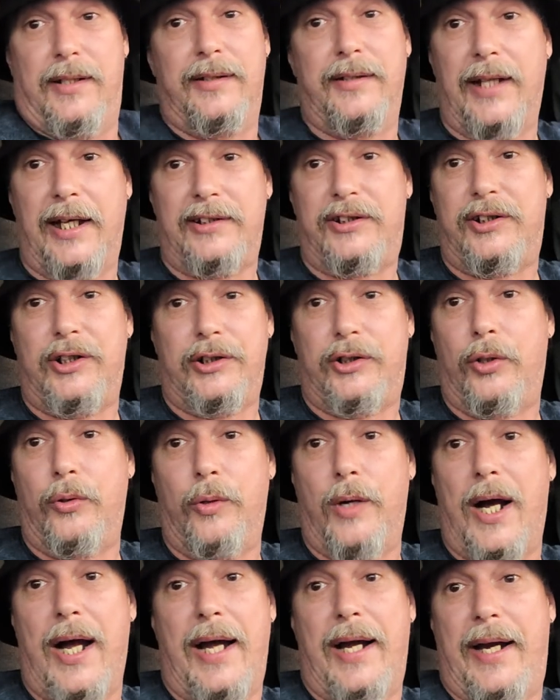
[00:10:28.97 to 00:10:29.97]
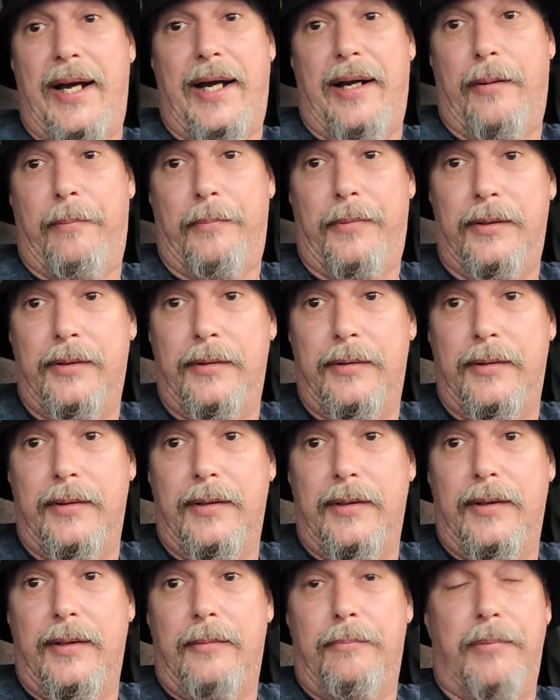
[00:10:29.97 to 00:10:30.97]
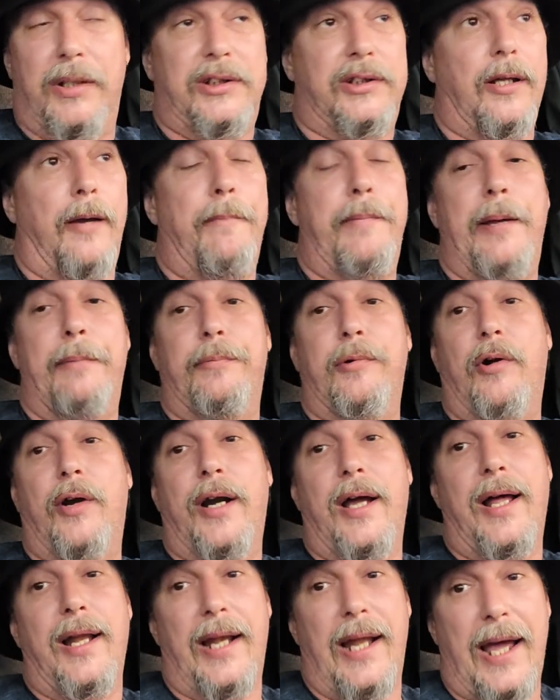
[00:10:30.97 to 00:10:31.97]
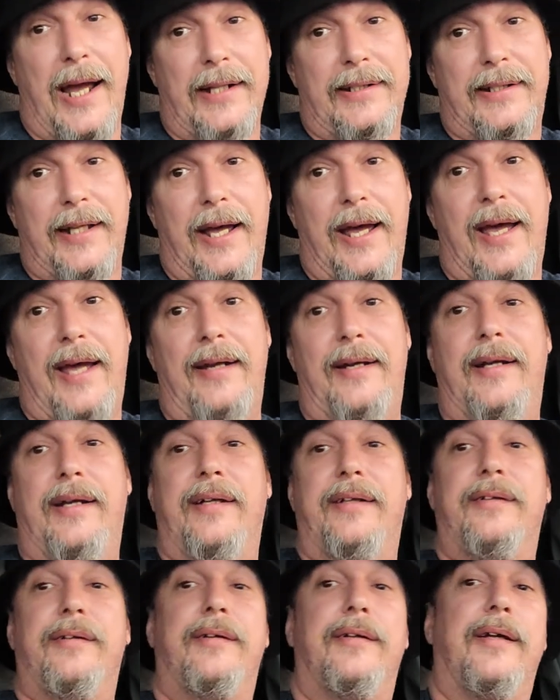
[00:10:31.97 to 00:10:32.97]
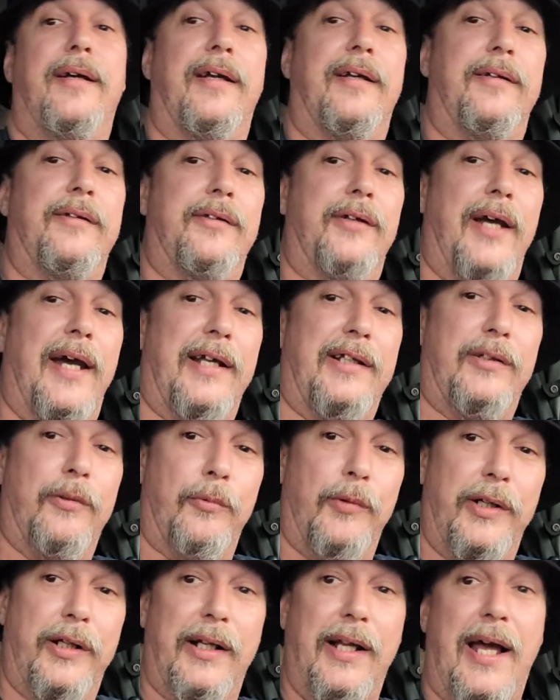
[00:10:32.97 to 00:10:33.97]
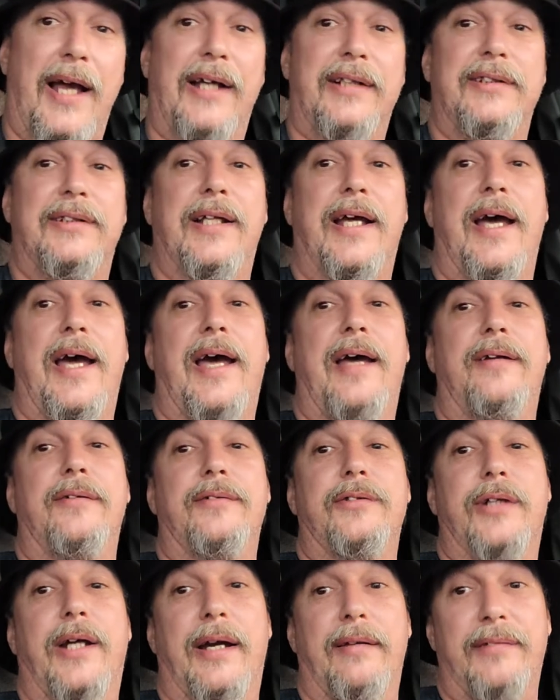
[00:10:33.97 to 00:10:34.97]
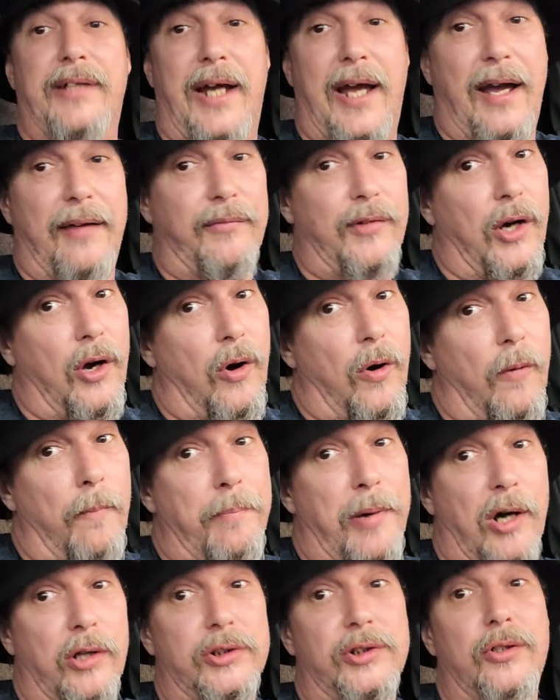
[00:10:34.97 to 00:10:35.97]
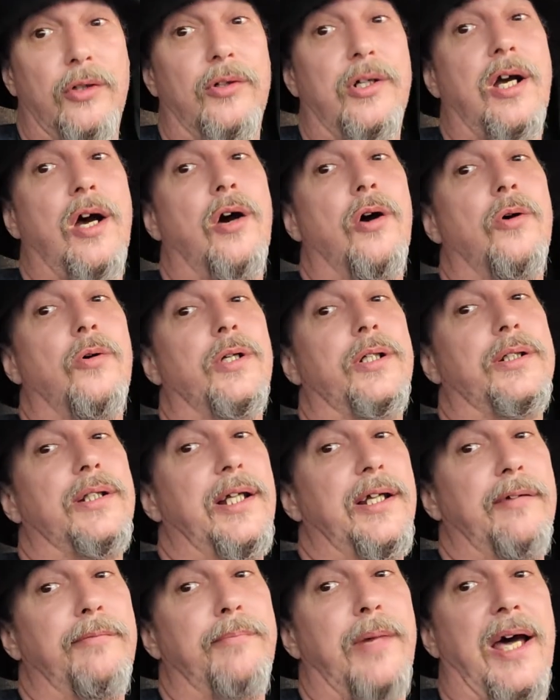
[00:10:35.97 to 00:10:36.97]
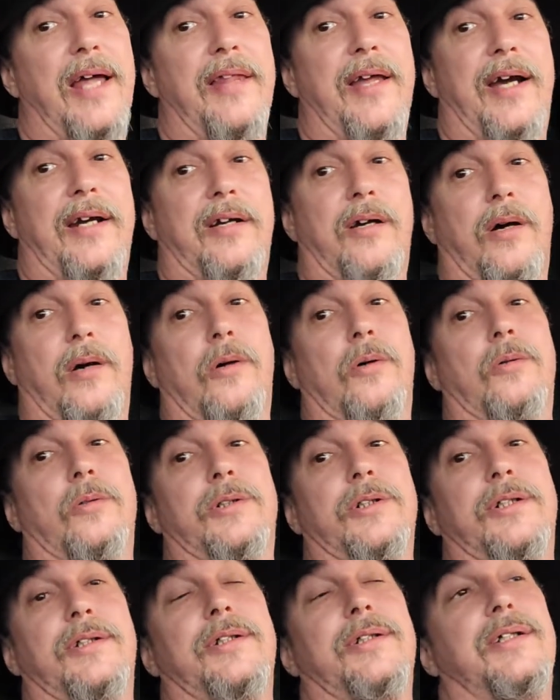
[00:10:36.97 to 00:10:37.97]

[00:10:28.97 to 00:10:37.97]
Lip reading: That's just who I am. But some people are not like that, and you have to realize that. You have to have your own personal code and live by that code.